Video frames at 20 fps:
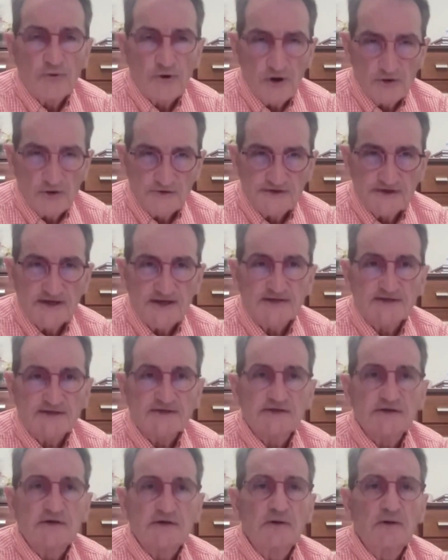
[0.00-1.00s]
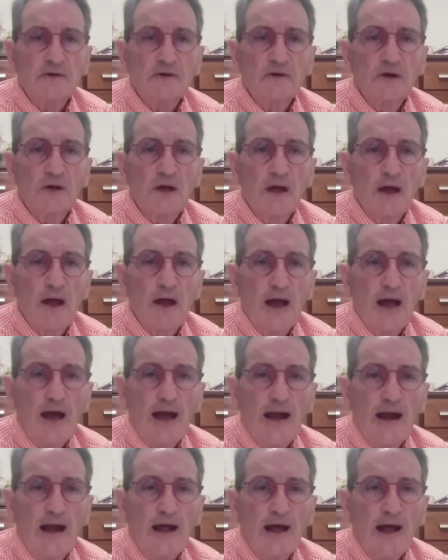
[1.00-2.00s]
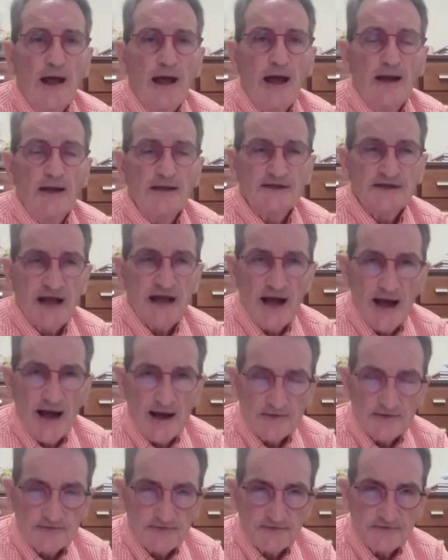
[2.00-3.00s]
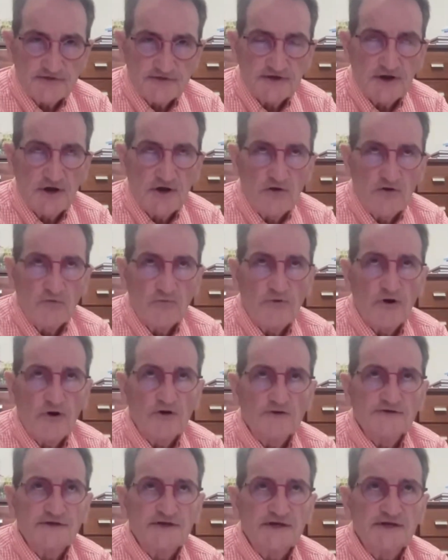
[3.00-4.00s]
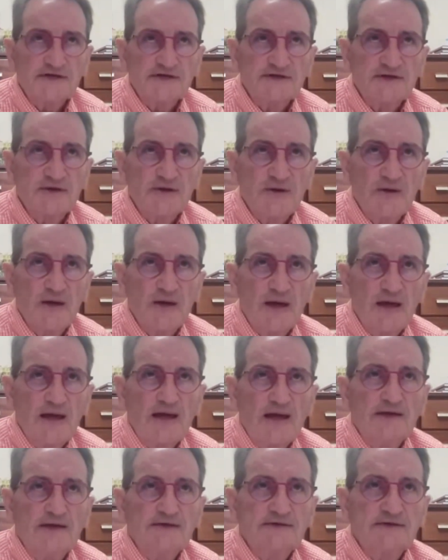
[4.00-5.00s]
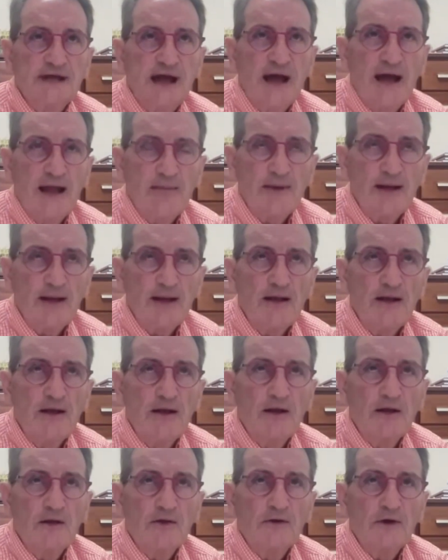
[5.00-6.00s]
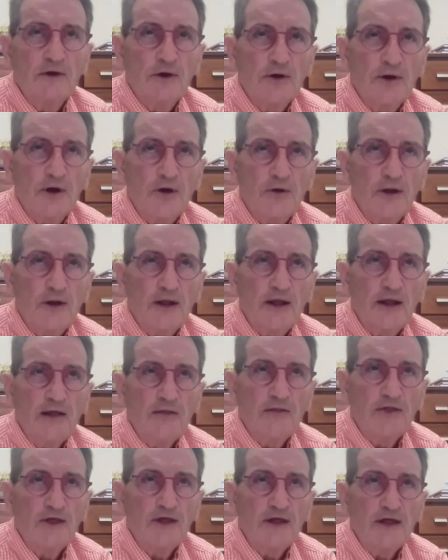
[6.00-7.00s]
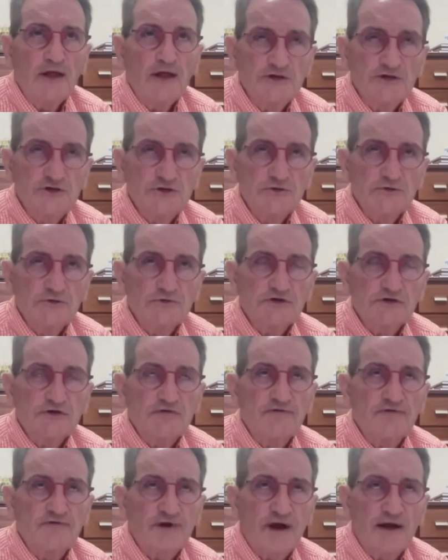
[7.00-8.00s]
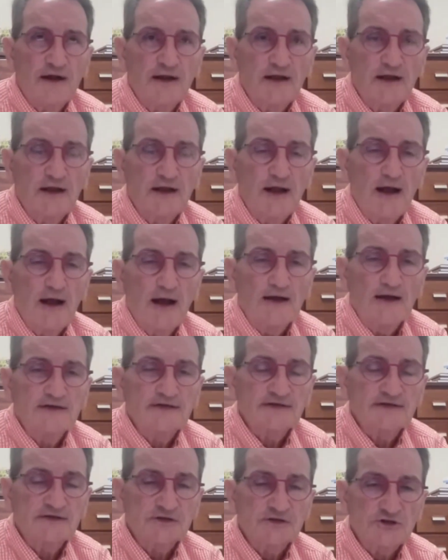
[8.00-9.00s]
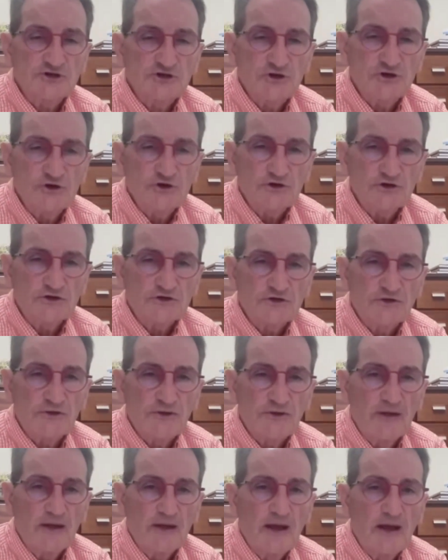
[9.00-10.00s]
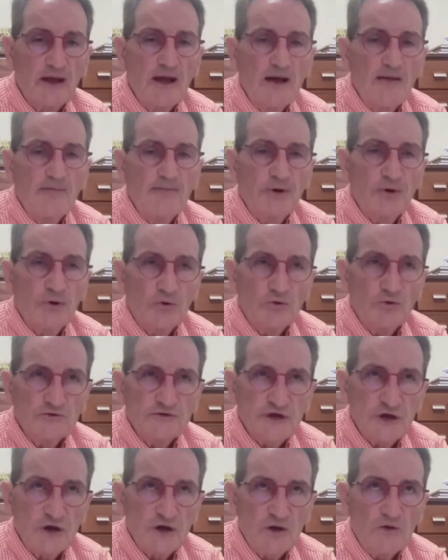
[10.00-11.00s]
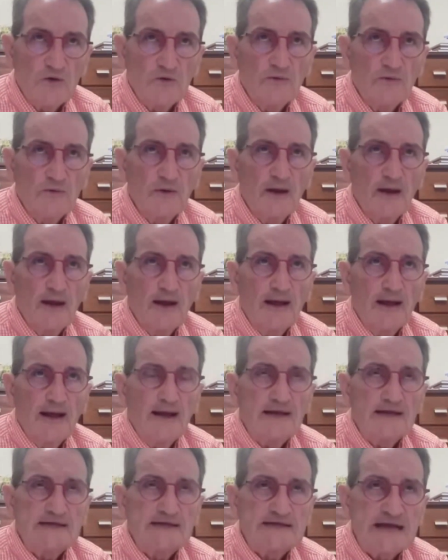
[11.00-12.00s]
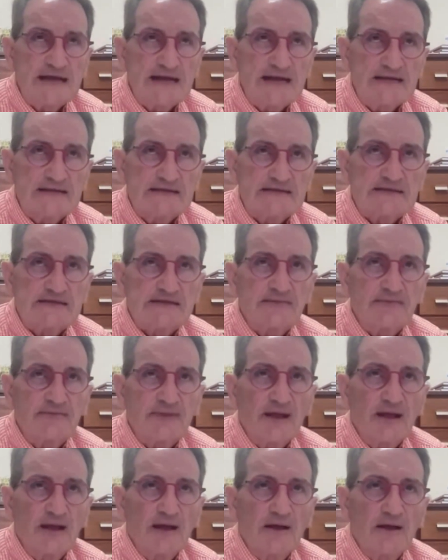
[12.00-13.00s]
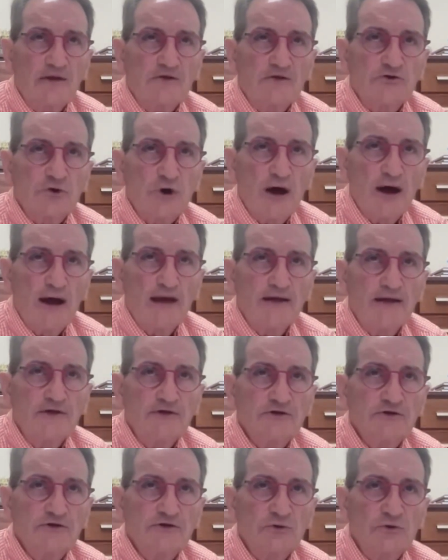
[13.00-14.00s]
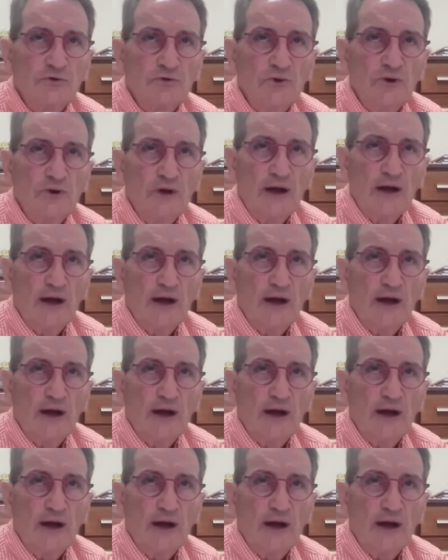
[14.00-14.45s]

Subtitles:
process, and at its heart of the synodal process is naming not only the issues confronting us as a church, but also, in a sense, trying to